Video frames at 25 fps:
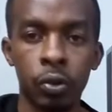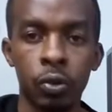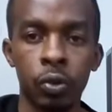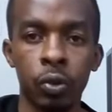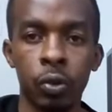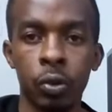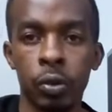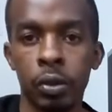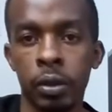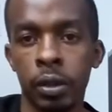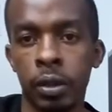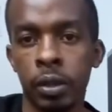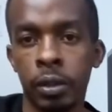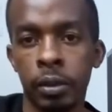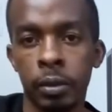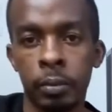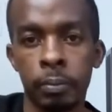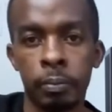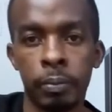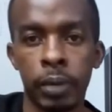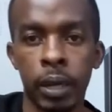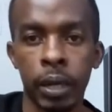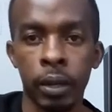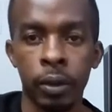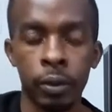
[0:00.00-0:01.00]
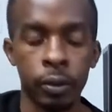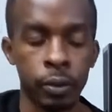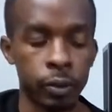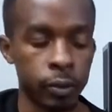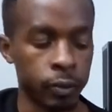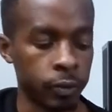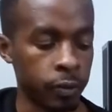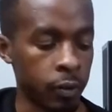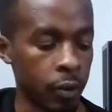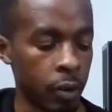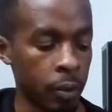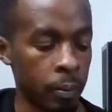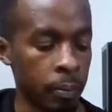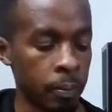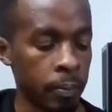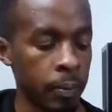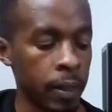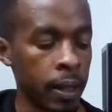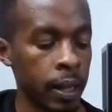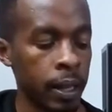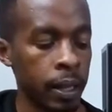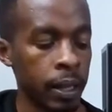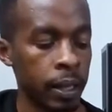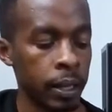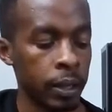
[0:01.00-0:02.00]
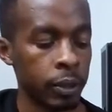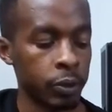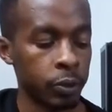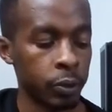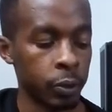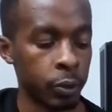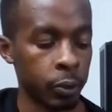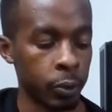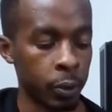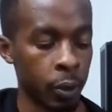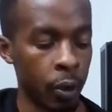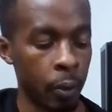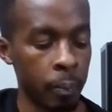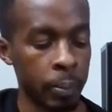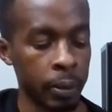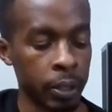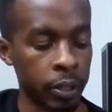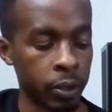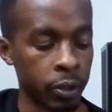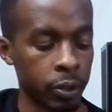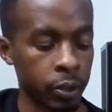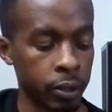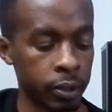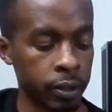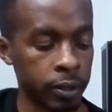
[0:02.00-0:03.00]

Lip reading: the backward form. So open chords,